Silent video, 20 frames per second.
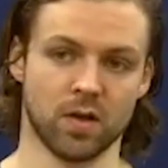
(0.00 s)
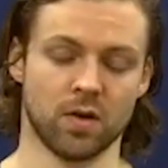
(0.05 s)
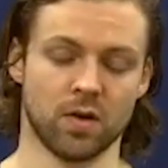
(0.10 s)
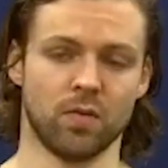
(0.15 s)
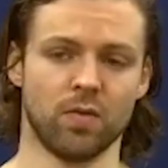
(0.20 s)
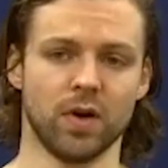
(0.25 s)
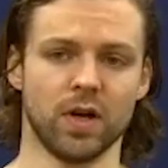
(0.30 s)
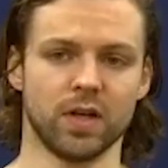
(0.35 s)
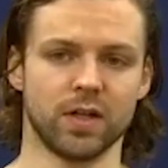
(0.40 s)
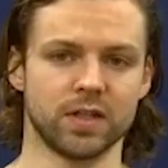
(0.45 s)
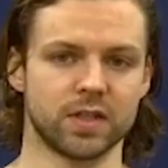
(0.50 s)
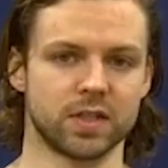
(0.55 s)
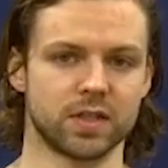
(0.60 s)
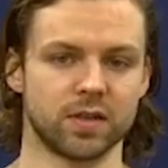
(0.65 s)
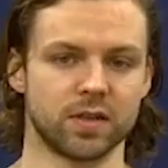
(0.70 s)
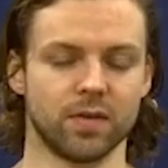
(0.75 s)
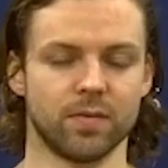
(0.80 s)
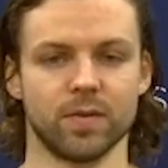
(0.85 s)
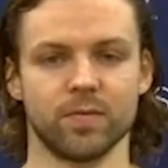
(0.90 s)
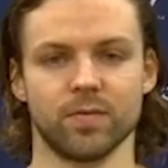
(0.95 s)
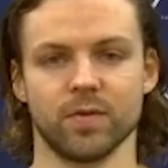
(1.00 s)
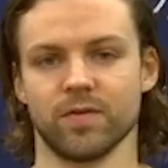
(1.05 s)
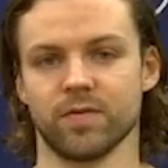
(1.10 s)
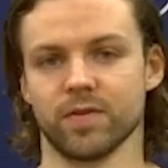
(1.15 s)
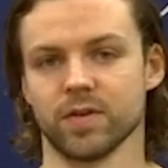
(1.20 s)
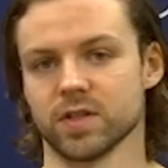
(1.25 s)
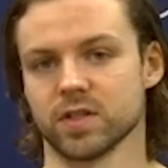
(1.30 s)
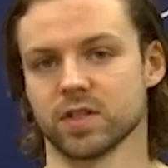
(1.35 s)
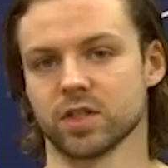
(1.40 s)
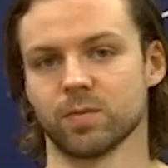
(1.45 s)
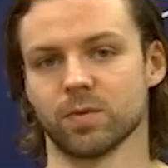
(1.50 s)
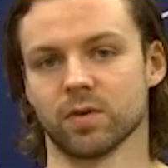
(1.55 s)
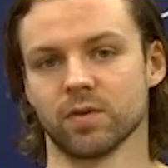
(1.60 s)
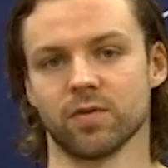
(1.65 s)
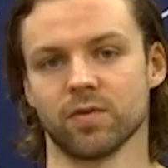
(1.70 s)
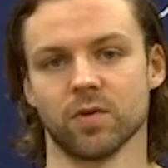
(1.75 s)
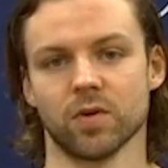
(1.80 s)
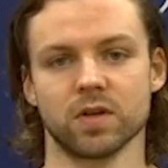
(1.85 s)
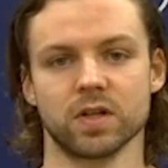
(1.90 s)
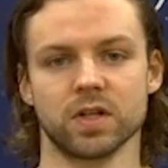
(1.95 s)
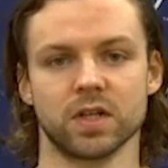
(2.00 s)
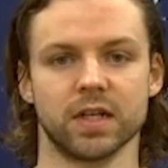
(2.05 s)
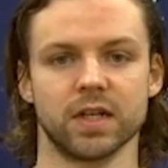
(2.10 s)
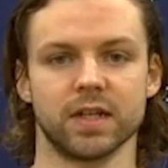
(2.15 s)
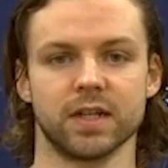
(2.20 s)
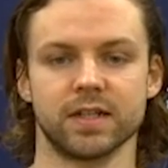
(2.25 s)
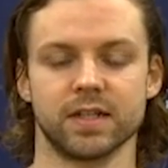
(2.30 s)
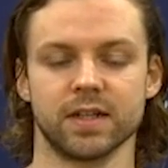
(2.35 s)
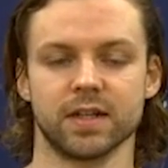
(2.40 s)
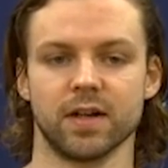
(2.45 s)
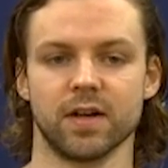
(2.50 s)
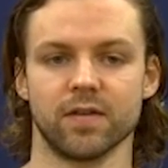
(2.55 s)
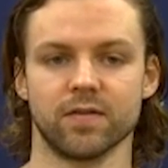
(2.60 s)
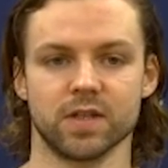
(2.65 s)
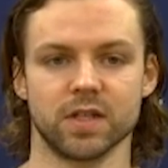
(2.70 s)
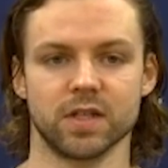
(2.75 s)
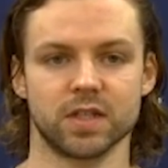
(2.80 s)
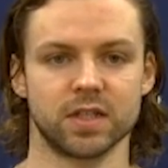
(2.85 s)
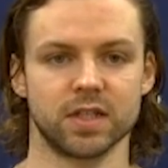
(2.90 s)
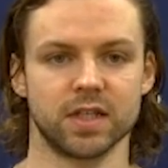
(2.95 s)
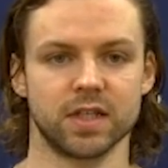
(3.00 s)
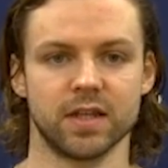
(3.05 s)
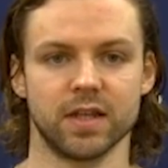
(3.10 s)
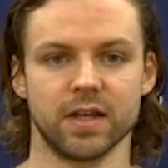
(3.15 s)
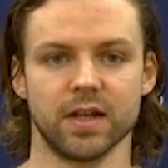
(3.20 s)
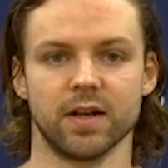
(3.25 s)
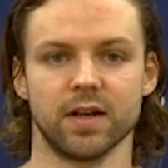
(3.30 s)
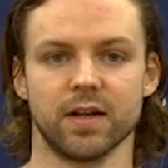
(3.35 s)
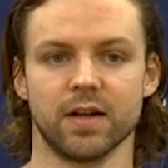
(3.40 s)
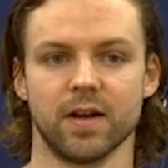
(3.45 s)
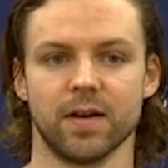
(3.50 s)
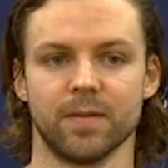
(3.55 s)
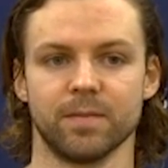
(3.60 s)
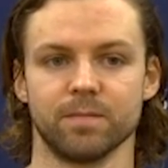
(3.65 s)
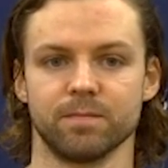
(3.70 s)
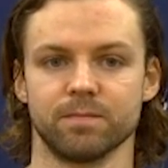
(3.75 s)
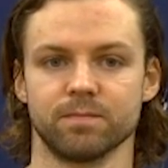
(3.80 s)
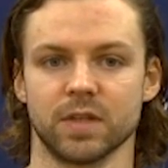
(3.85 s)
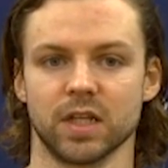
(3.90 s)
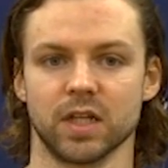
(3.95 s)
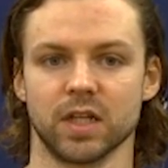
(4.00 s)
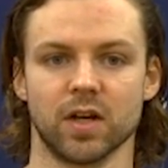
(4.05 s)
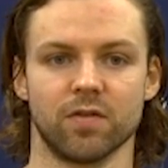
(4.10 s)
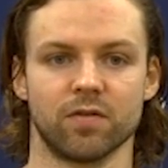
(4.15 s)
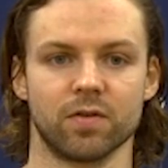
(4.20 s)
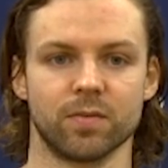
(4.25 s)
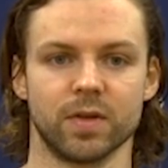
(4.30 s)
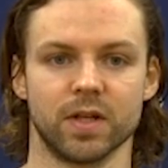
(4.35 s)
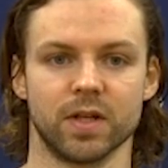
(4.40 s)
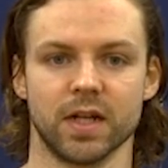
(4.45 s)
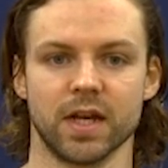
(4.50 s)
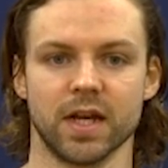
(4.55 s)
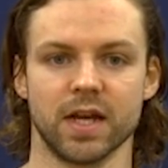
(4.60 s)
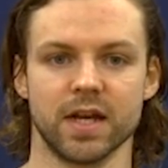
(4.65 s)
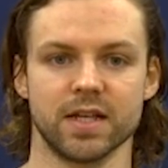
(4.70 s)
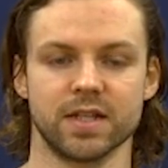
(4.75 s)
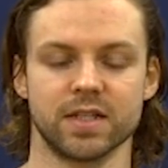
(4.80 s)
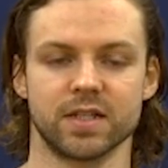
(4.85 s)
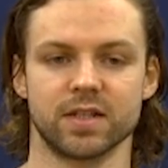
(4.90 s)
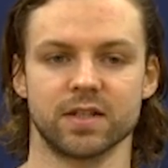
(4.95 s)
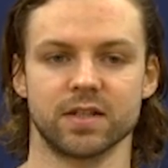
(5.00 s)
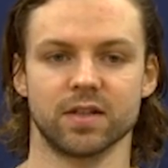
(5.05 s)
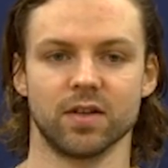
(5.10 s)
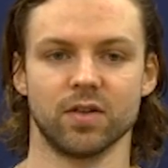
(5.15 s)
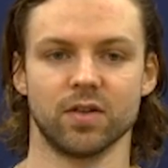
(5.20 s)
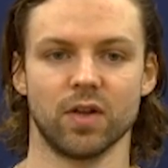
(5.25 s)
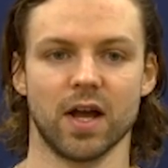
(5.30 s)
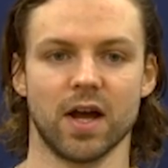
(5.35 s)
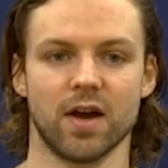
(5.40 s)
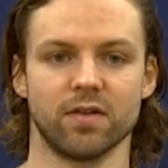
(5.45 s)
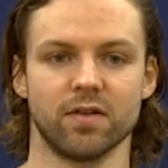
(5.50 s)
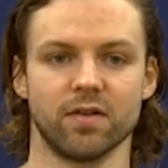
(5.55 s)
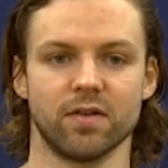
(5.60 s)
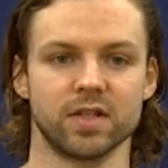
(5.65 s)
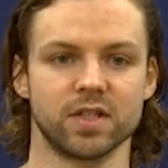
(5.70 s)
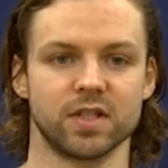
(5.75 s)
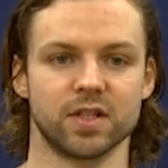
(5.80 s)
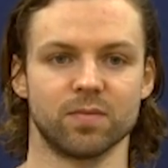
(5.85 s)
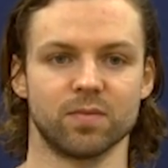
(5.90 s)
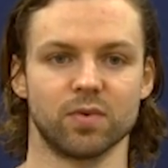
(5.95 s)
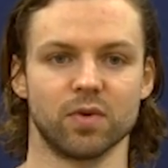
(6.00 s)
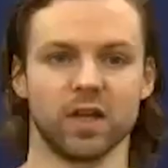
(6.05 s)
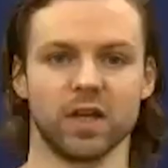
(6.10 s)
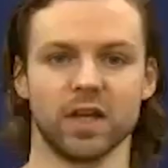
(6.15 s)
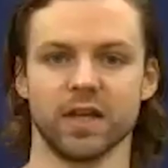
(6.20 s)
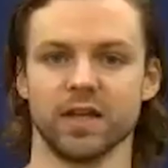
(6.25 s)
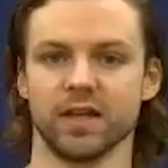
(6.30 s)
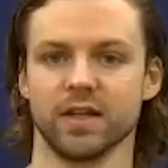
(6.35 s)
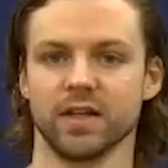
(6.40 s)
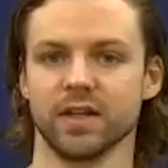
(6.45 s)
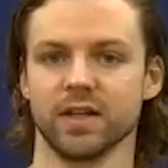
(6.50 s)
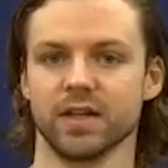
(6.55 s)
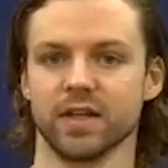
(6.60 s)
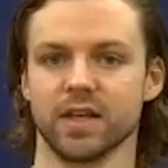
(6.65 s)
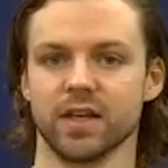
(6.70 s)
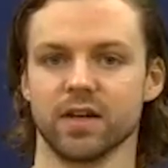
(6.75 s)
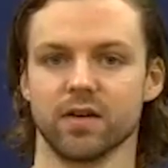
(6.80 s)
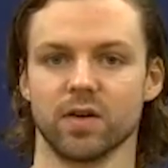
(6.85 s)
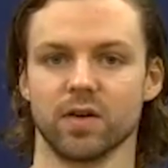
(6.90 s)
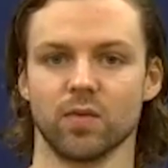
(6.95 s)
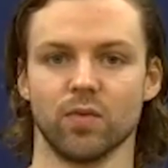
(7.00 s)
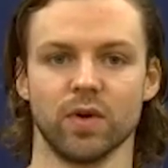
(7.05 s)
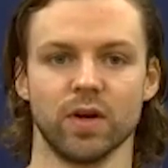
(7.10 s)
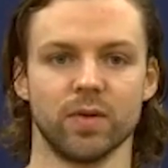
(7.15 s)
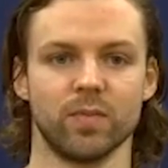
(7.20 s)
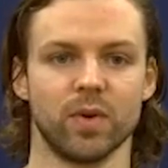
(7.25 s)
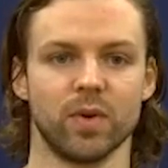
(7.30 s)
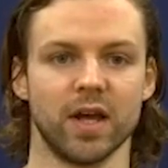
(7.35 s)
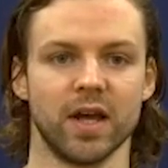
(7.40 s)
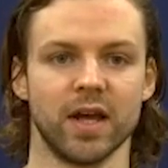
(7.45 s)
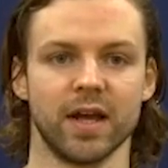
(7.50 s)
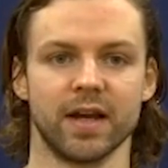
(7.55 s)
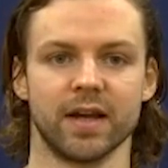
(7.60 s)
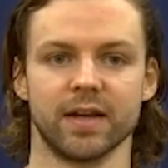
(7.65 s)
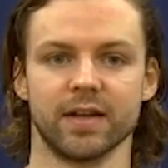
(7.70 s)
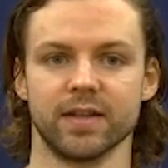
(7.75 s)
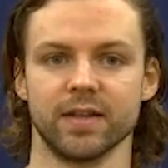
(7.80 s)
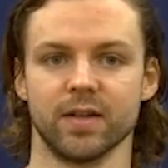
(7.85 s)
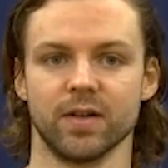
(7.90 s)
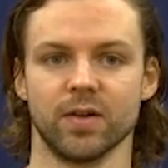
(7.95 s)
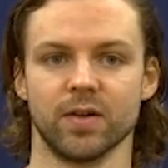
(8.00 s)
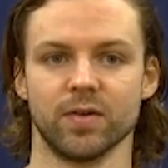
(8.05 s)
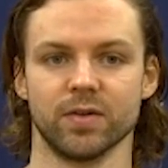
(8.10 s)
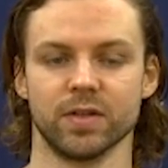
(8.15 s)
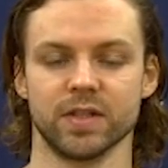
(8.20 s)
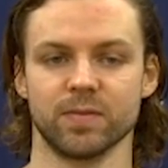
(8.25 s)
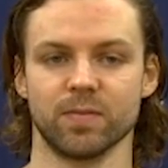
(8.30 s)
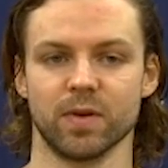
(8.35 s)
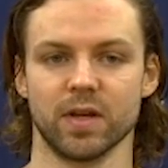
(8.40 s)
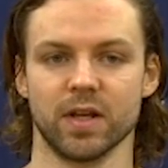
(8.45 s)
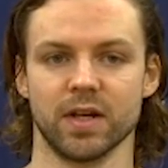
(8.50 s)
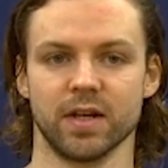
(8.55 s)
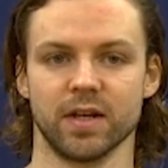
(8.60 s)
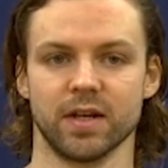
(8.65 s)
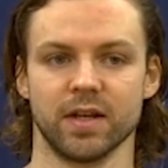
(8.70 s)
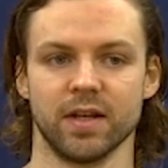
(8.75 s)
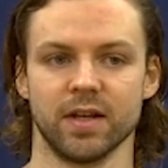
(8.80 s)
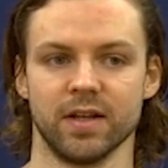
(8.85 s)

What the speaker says: Well, we feel super fortunate, obviously, that the government has allowed us to play here in Winnipeg. You know, it's been,